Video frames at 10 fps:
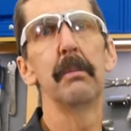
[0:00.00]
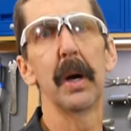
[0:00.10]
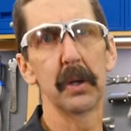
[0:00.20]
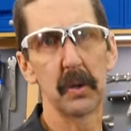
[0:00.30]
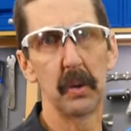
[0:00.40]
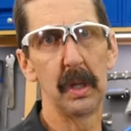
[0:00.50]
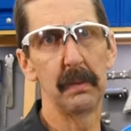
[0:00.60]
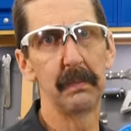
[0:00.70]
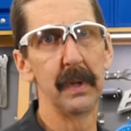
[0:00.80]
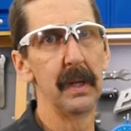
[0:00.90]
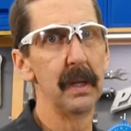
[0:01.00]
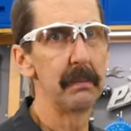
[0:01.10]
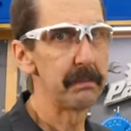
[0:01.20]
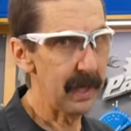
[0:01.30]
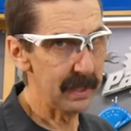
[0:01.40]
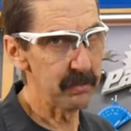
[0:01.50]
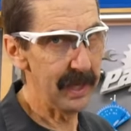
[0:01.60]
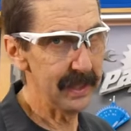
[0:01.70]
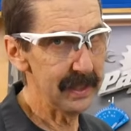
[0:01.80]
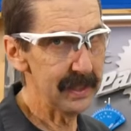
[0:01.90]
Park Tool. Bottom
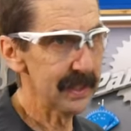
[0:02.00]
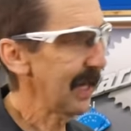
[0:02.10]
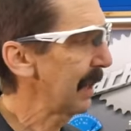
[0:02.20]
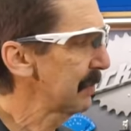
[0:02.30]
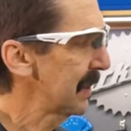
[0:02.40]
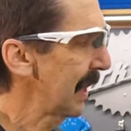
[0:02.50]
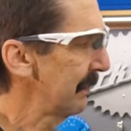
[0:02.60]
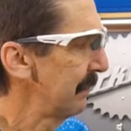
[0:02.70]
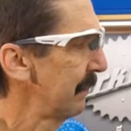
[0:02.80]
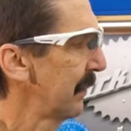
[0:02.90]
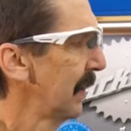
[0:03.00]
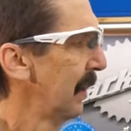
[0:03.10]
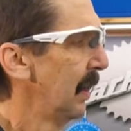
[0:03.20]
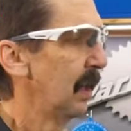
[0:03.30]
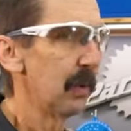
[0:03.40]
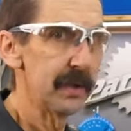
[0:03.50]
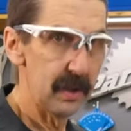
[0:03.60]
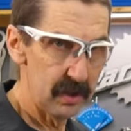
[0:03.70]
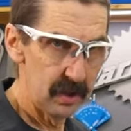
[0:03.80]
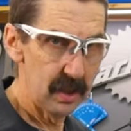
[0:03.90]
bracket, tap set. What
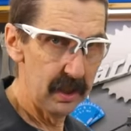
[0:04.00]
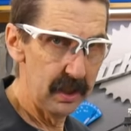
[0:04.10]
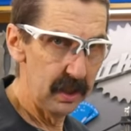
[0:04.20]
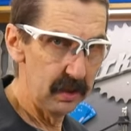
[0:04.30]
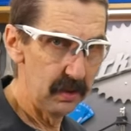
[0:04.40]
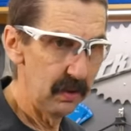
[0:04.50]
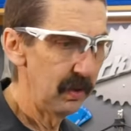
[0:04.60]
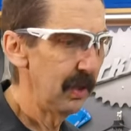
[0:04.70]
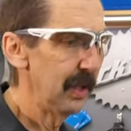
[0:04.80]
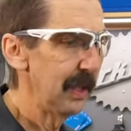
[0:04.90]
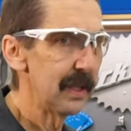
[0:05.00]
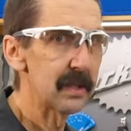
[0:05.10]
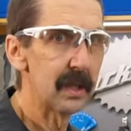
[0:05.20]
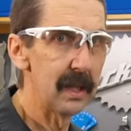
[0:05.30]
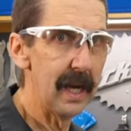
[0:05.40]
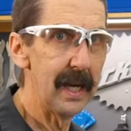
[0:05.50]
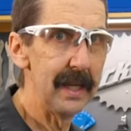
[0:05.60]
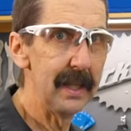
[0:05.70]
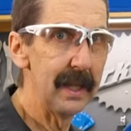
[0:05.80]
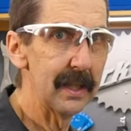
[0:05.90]
this is going to do is
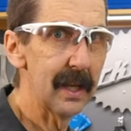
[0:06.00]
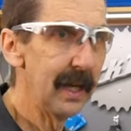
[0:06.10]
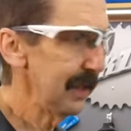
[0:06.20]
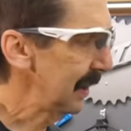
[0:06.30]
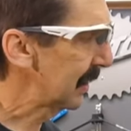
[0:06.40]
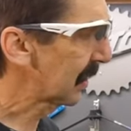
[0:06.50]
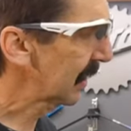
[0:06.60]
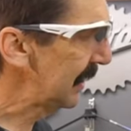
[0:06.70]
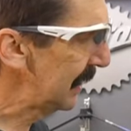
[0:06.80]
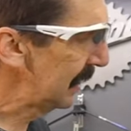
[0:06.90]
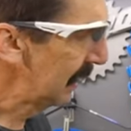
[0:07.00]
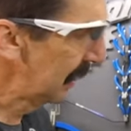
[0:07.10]
align and cut and clean